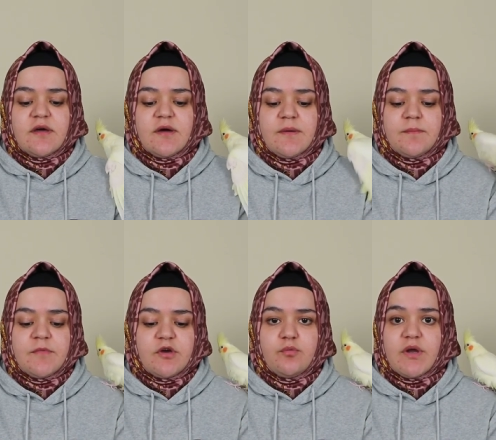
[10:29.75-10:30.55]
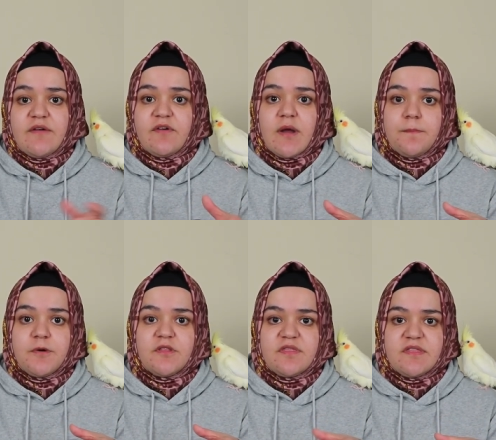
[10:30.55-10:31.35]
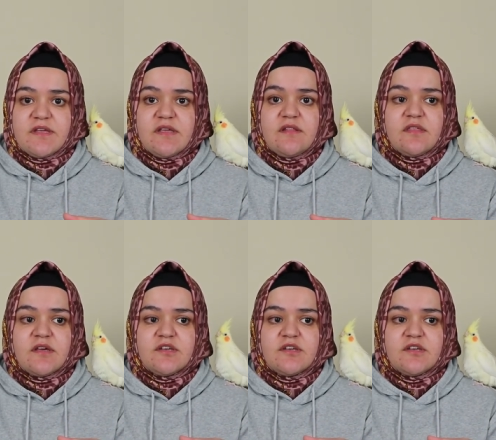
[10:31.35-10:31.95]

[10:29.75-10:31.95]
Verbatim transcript: um, whenever I put seeds,